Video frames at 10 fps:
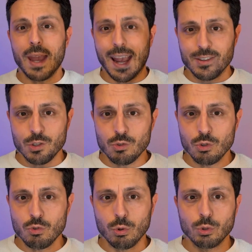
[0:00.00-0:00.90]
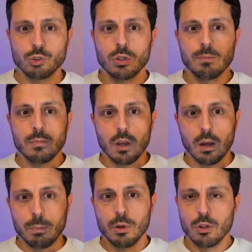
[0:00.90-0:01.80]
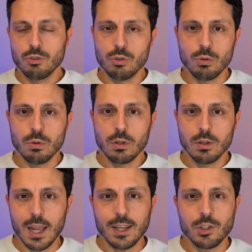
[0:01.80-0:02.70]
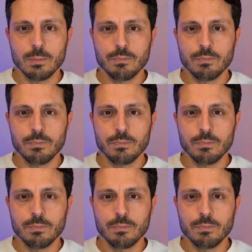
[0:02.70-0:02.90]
access controls up to date.